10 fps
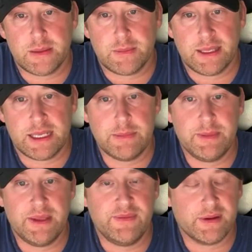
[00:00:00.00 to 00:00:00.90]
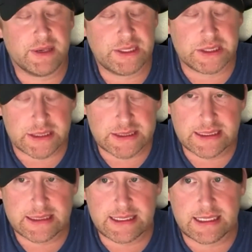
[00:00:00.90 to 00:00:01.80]
It can be very
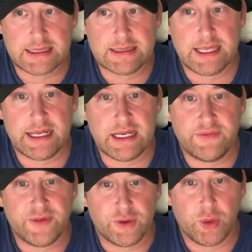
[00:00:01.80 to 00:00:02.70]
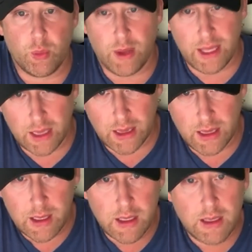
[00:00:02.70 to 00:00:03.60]
daunting to edit a photo well,
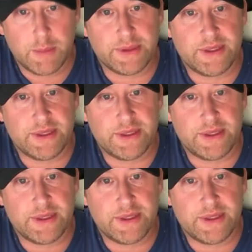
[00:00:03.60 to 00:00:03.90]
but